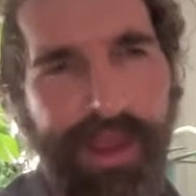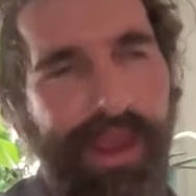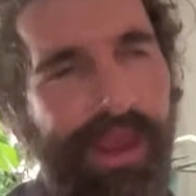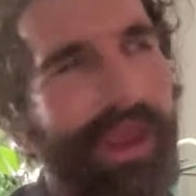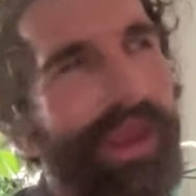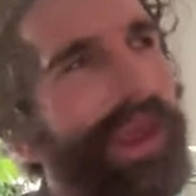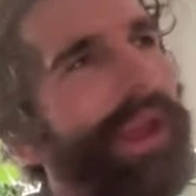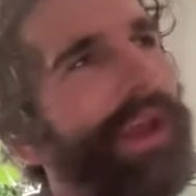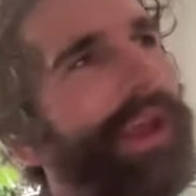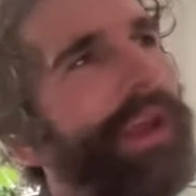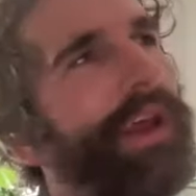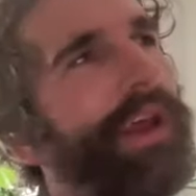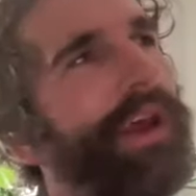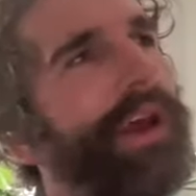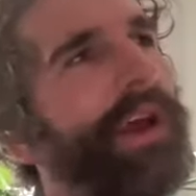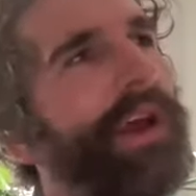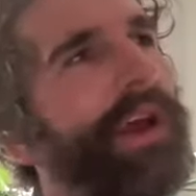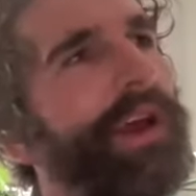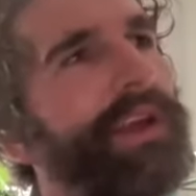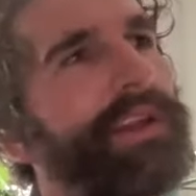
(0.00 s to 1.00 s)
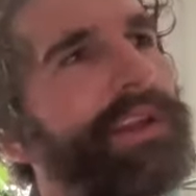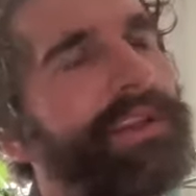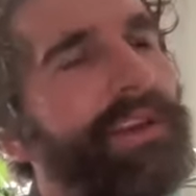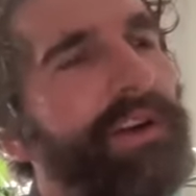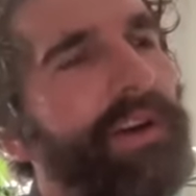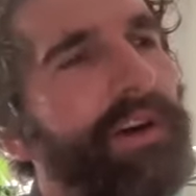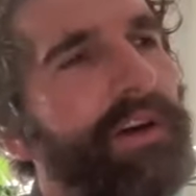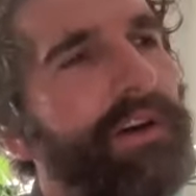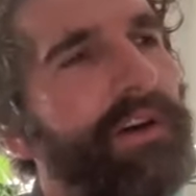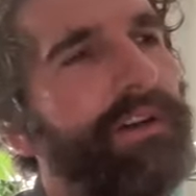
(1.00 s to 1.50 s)
And it's
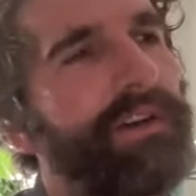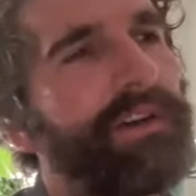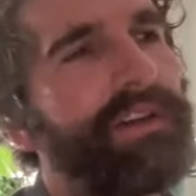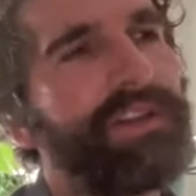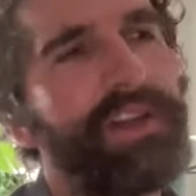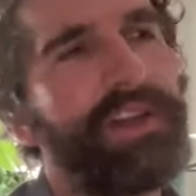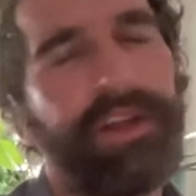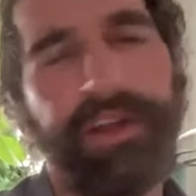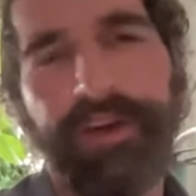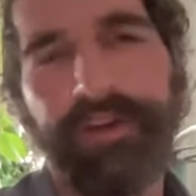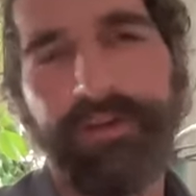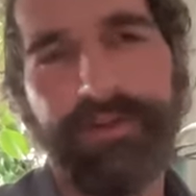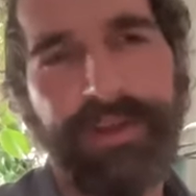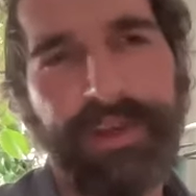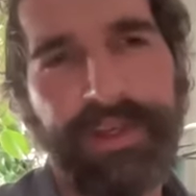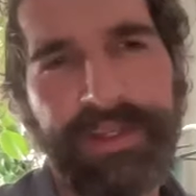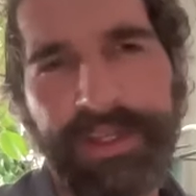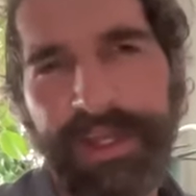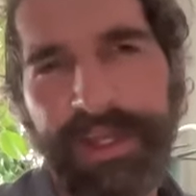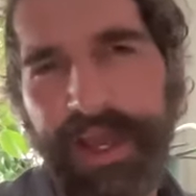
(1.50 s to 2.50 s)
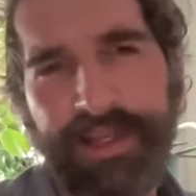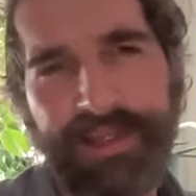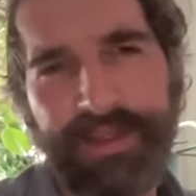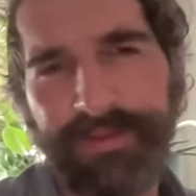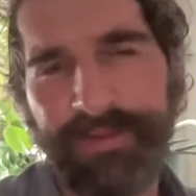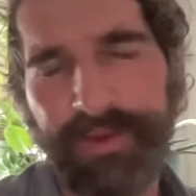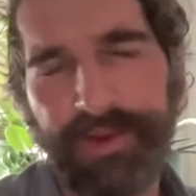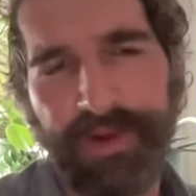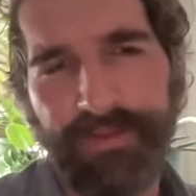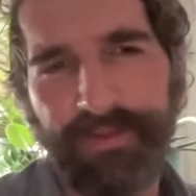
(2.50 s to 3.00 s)
called the Giglio Feast. It has a
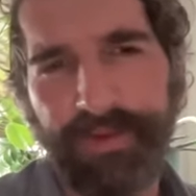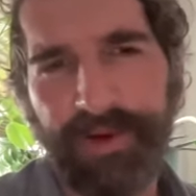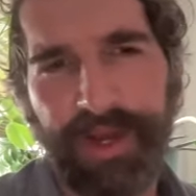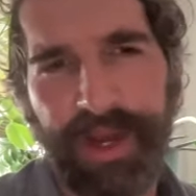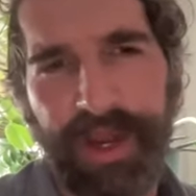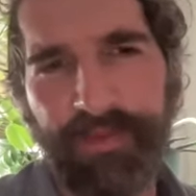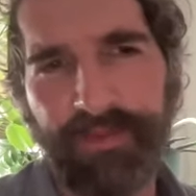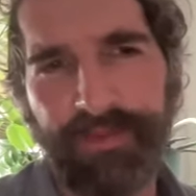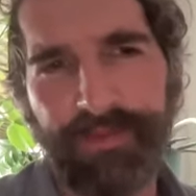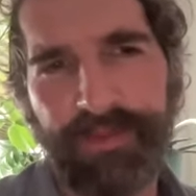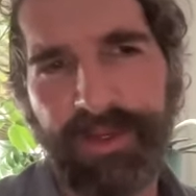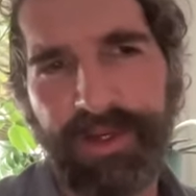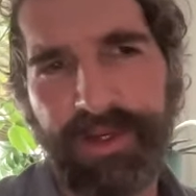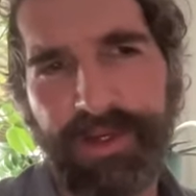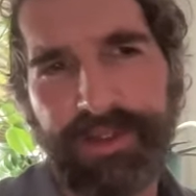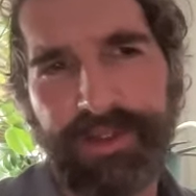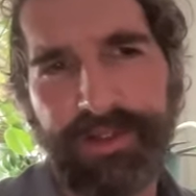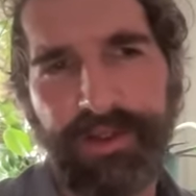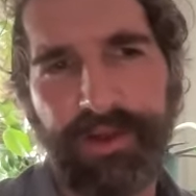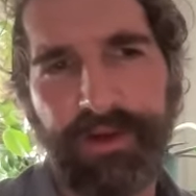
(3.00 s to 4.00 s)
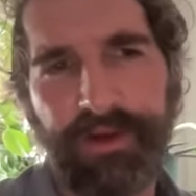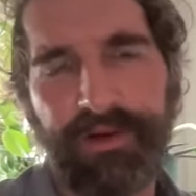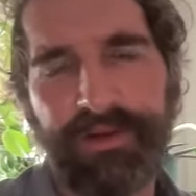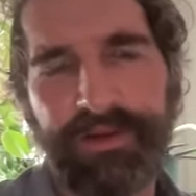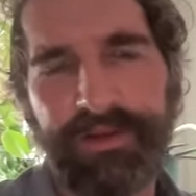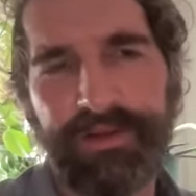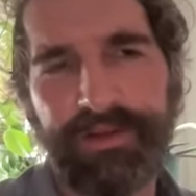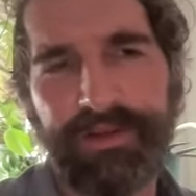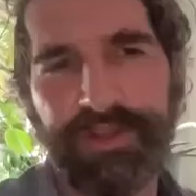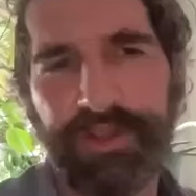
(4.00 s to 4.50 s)
few different names, but it's known
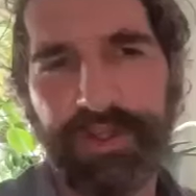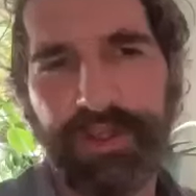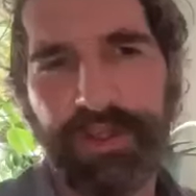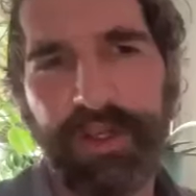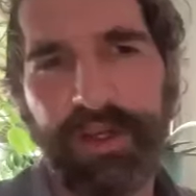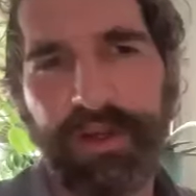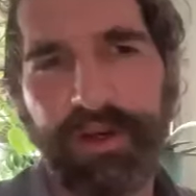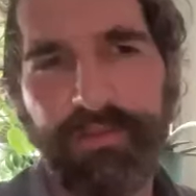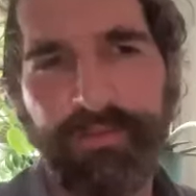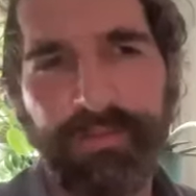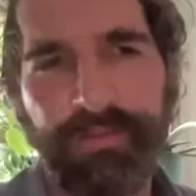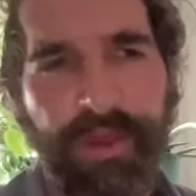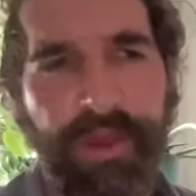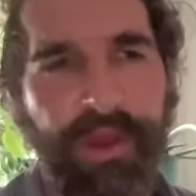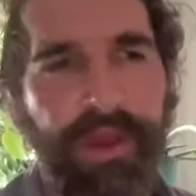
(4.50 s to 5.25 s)
as Giglio.